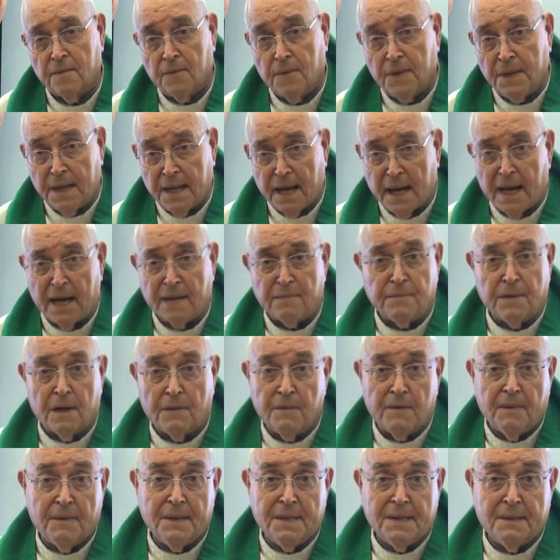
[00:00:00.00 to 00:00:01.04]
We
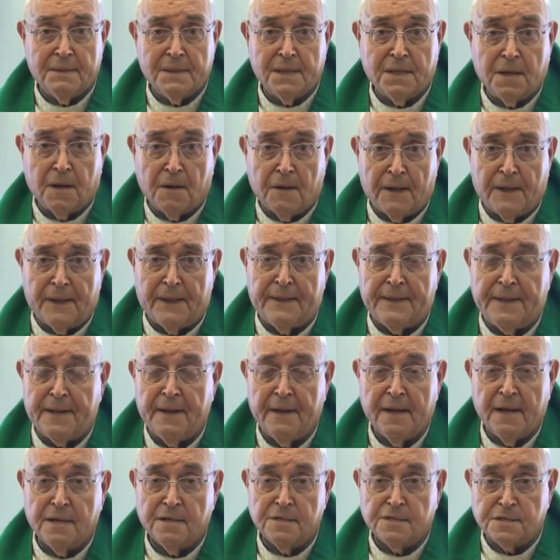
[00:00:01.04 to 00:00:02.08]
have what we would
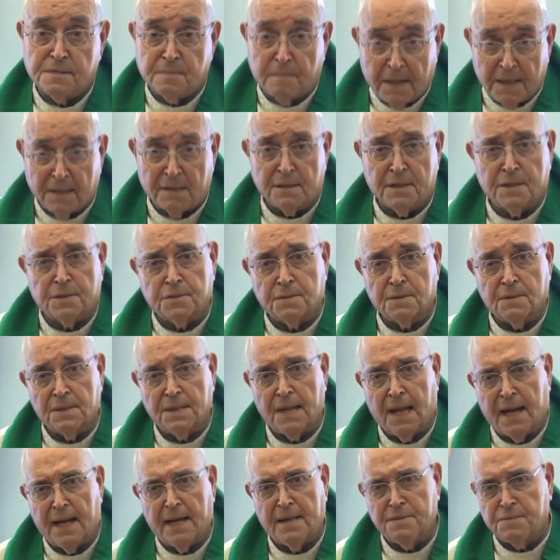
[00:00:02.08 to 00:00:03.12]
call spiritual
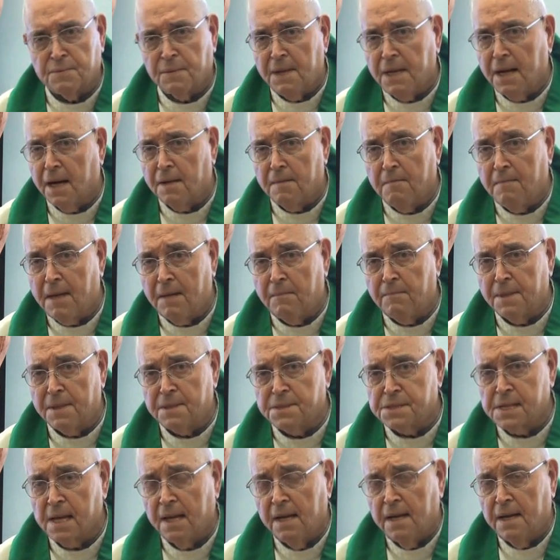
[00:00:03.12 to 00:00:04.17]
lives. We are
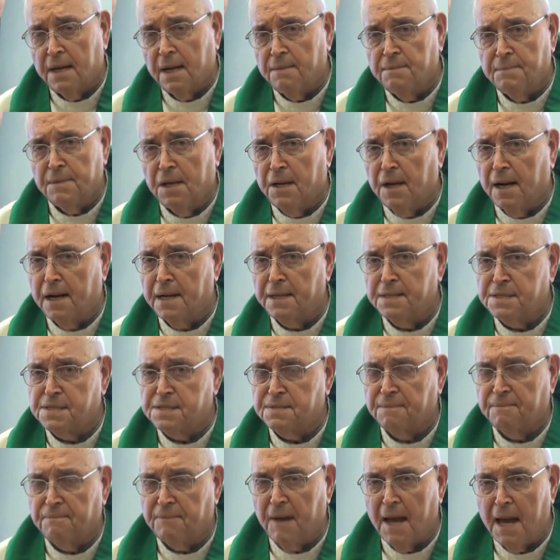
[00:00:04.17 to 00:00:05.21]
members of
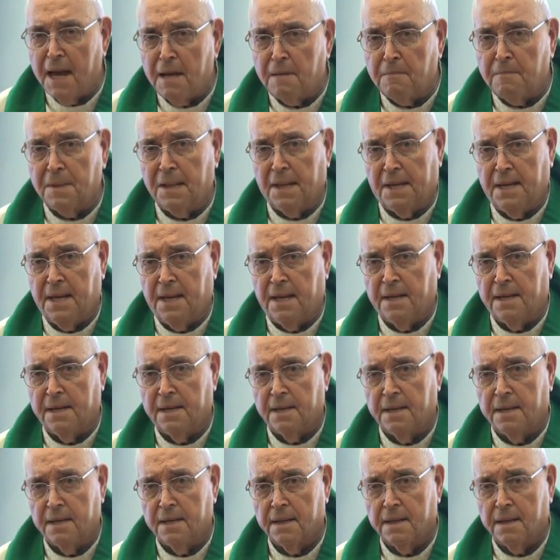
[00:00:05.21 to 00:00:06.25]
God's family.
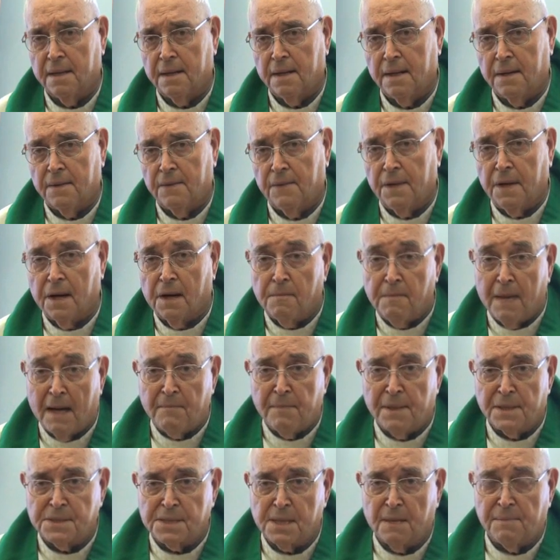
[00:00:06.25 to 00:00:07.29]
We are
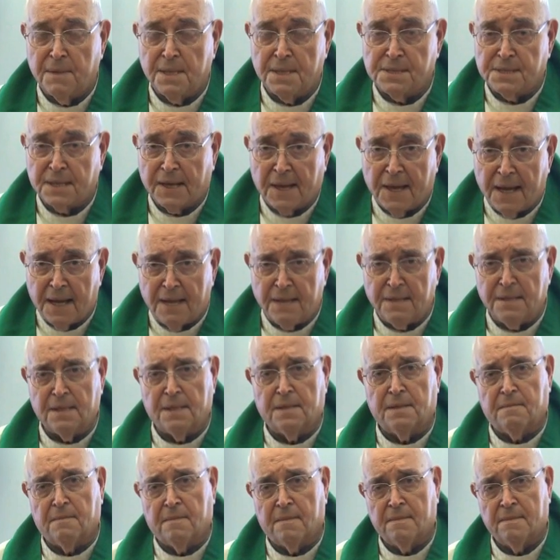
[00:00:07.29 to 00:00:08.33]
members of His
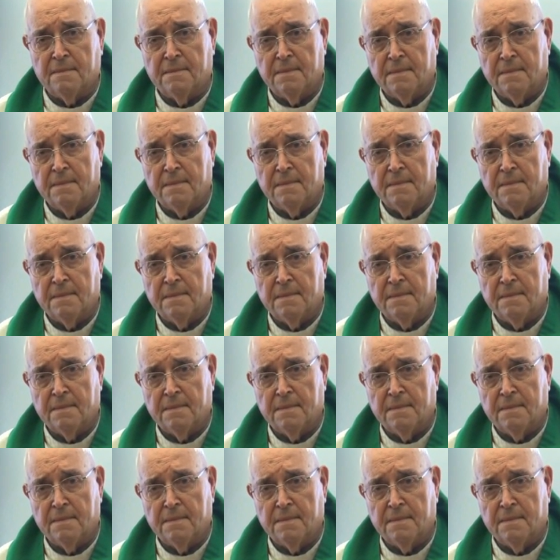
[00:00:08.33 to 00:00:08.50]
kingdom.